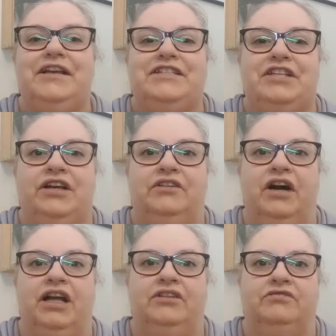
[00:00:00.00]
So
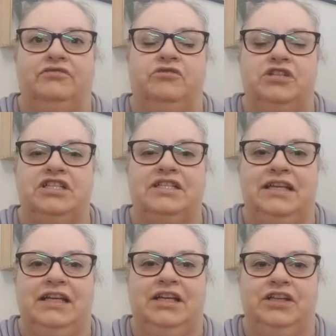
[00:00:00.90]
I look forward to
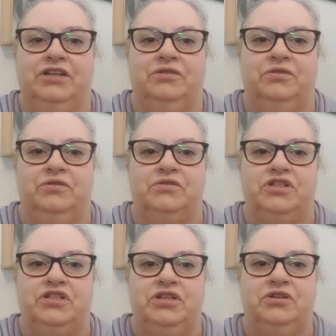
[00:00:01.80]
seeing you all
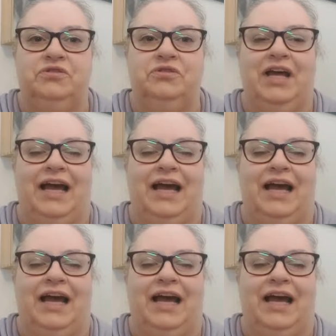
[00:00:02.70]
soon.